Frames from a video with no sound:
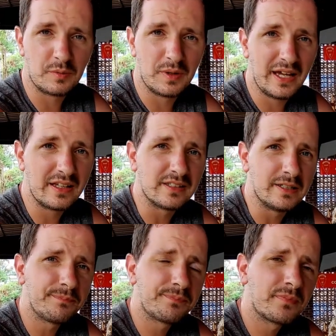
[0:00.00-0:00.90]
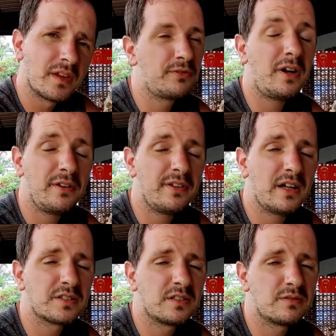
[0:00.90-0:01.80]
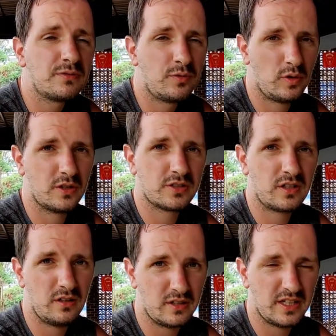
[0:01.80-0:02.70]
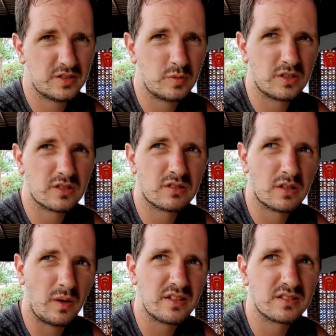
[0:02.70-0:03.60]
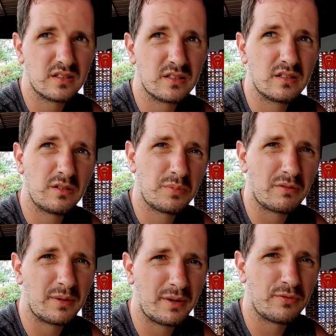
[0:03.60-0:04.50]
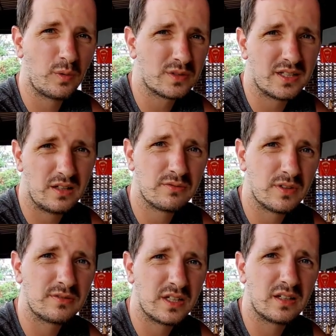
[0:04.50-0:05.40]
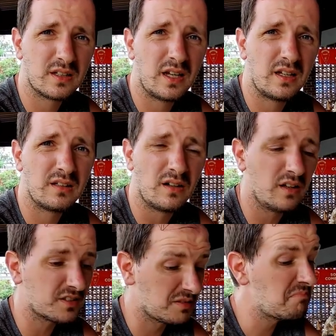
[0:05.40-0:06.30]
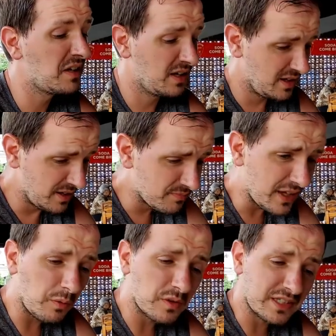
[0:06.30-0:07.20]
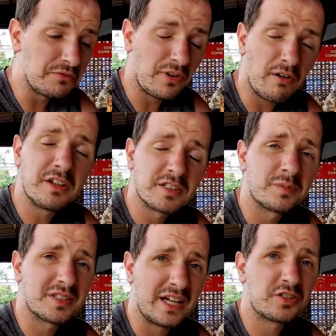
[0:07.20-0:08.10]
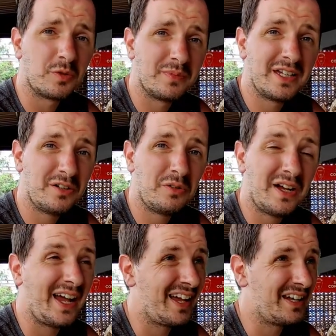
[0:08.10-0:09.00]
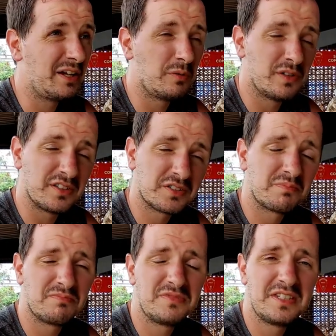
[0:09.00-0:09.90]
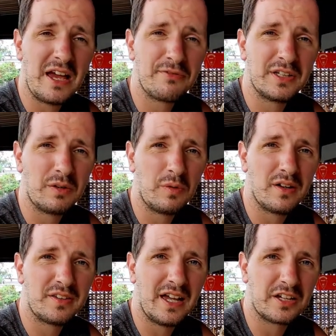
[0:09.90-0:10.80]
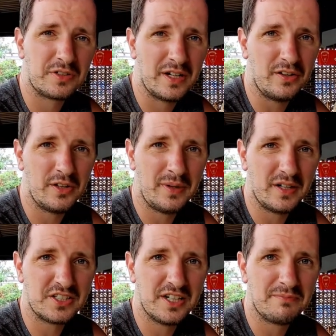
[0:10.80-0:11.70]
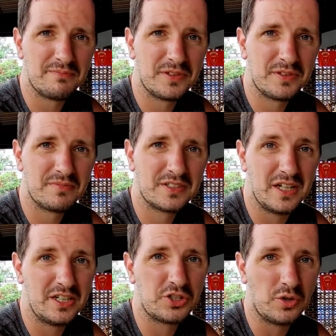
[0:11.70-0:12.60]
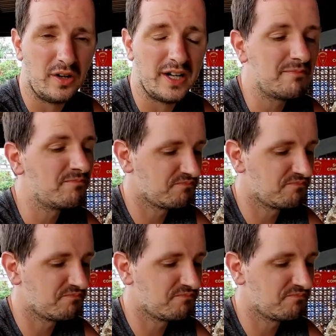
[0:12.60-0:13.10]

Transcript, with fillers: We hated it. for five thousand four hundred kilometers, which equates to probably about fourteen, fifteen Canadian dollars. That was a very substantial meal, and it was definitely worth the extra hit on the budget to enjoy.